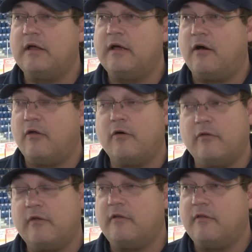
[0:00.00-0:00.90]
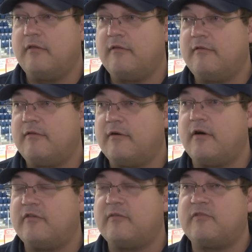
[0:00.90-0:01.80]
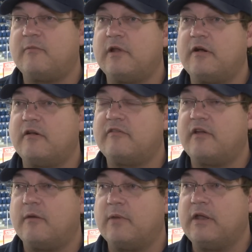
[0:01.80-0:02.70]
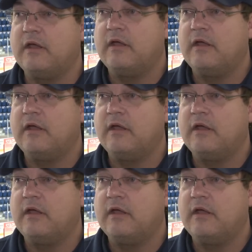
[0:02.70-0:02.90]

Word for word: uh, although the, there are some similarities there. But